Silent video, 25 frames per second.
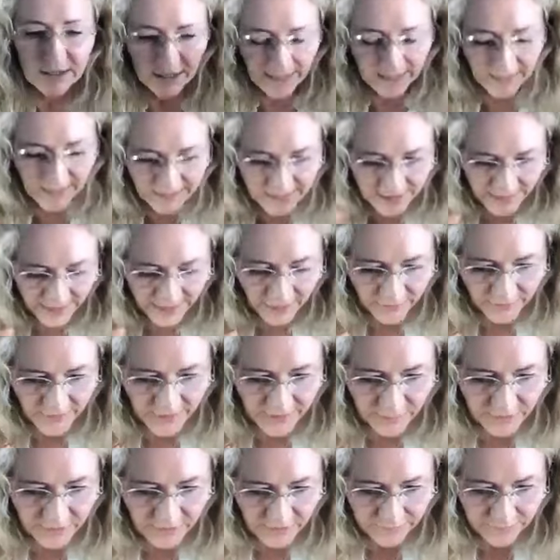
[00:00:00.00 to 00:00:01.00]
and how
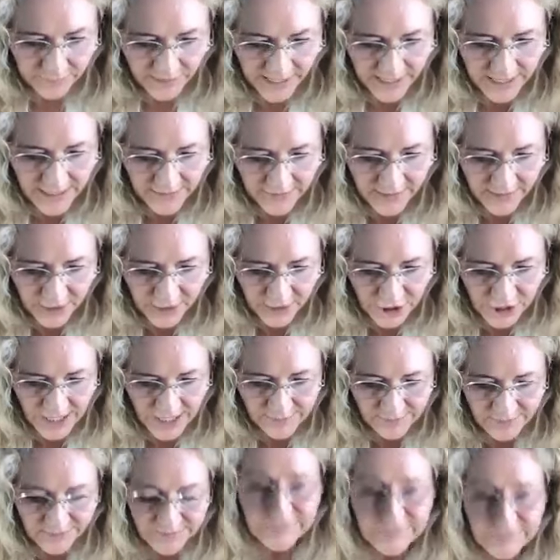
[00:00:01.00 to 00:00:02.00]
they would have been in that
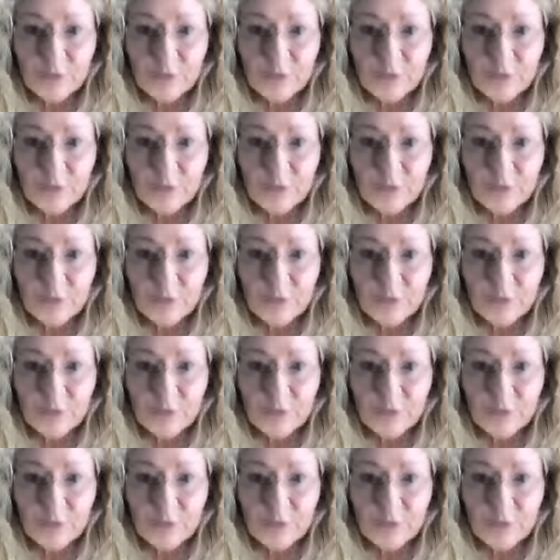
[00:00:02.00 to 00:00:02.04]
shape and